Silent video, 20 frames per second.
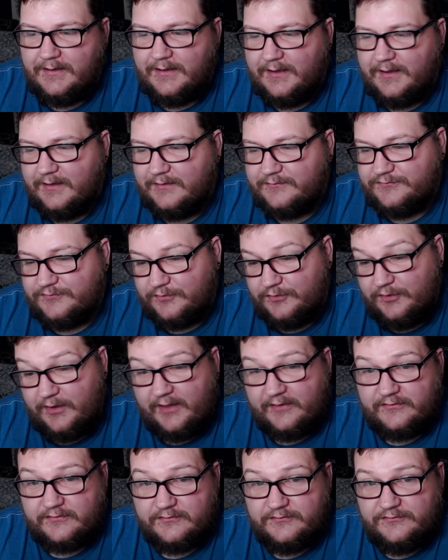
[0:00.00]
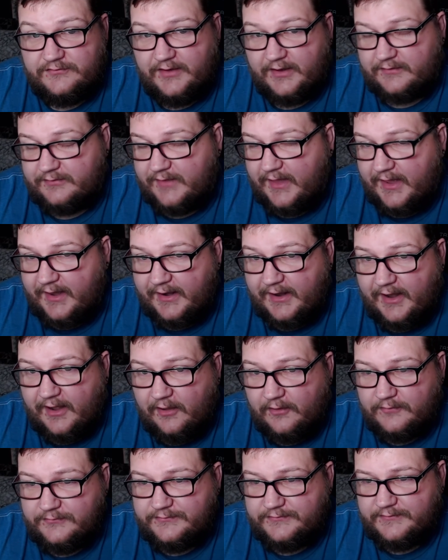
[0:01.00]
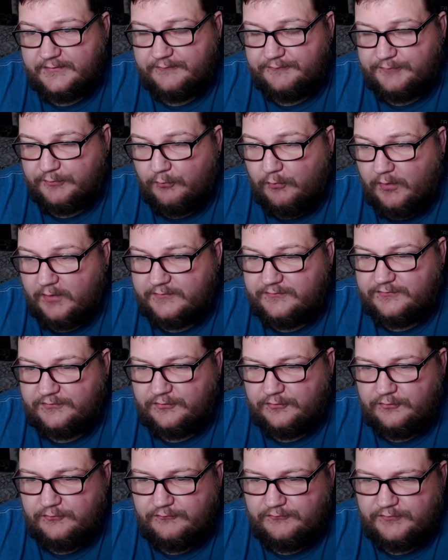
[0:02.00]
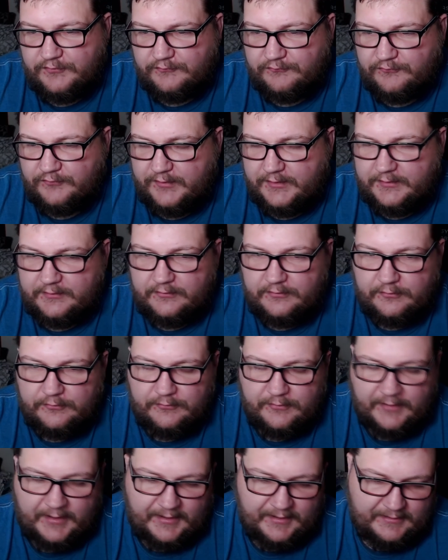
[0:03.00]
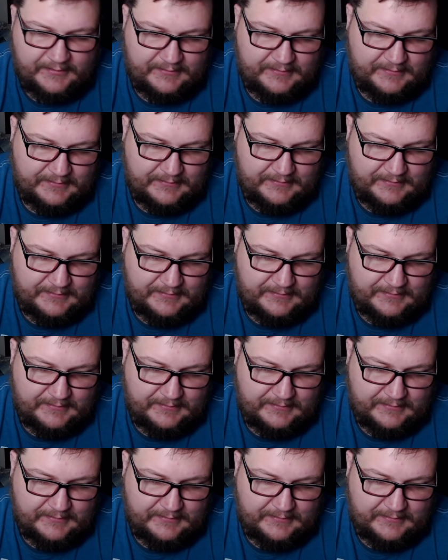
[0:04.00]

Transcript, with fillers: uh, so you guys can check that out if you want to. Feel free to do that.